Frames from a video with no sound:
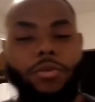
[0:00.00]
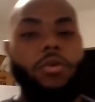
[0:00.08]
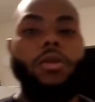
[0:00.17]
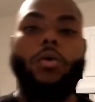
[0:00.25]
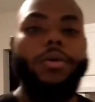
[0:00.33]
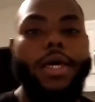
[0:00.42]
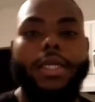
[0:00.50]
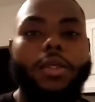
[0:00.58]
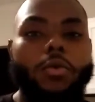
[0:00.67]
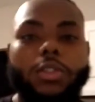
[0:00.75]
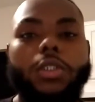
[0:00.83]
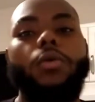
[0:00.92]
She don't like
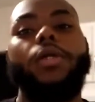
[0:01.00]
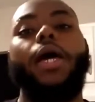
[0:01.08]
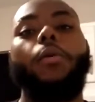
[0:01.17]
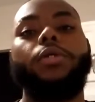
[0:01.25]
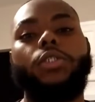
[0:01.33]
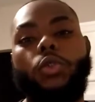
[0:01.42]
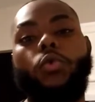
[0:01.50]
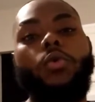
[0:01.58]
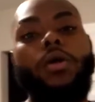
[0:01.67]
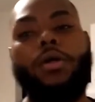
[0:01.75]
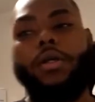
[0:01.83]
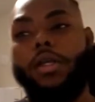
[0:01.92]
you. She only like what
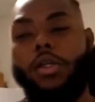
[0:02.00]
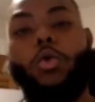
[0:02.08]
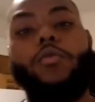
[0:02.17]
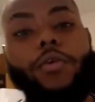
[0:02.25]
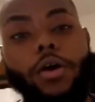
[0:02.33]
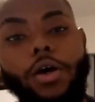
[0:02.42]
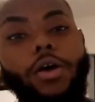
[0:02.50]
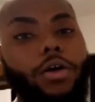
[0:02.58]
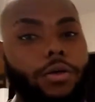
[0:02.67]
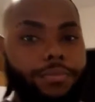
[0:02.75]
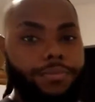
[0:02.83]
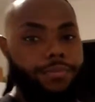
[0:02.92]
you can do for
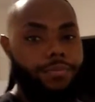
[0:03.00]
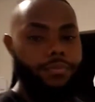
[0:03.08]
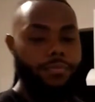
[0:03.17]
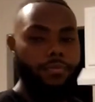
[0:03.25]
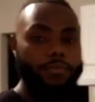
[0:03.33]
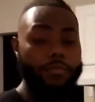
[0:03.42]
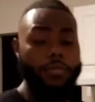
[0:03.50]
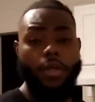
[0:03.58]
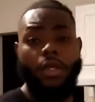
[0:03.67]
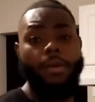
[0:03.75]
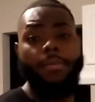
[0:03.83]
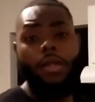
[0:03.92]
her.
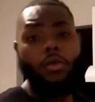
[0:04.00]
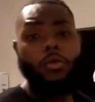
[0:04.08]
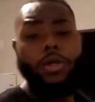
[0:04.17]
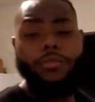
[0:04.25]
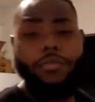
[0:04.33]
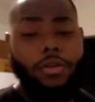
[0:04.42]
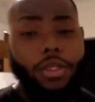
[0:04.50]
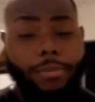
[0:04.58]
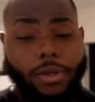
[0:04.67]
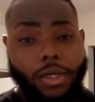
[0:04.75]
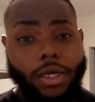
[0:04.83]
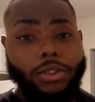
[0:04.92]
And I'm not doing this to
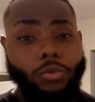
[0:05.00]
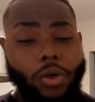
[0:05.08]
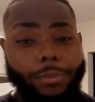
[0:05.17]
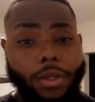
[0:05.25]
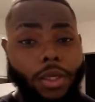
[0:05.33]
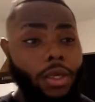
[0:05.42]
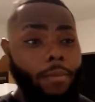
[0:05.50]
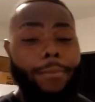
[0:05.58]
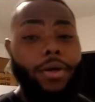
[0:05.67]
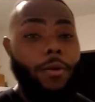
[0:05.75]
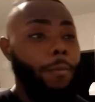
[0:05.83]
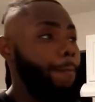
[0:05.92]
demonize women,
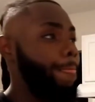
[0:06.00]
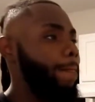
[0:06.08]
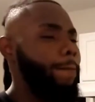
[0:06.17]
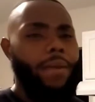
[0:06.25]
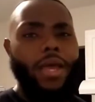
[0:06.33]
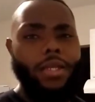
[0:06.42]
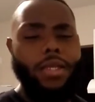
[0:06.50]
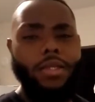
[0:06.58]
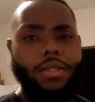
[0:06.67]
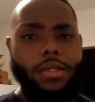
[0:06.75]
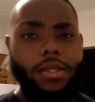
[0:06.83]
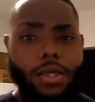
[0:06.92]
but at the end
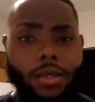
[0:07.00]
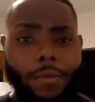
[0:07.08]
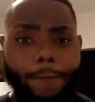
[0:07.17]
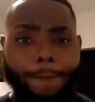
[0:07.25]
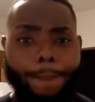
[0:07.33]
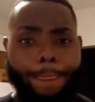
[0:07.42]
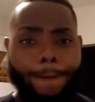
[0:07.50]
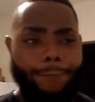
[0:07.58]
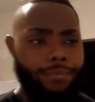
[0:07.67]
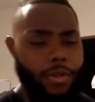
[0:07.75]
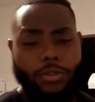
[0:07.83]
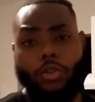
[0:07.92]
of the day,
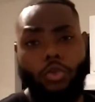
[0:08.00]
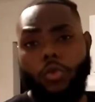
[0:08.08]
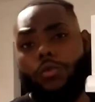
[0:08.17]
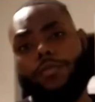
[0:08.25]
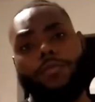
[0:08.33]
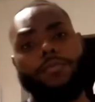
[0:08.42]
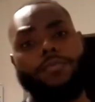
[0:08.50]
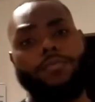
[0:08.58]
it's the truth.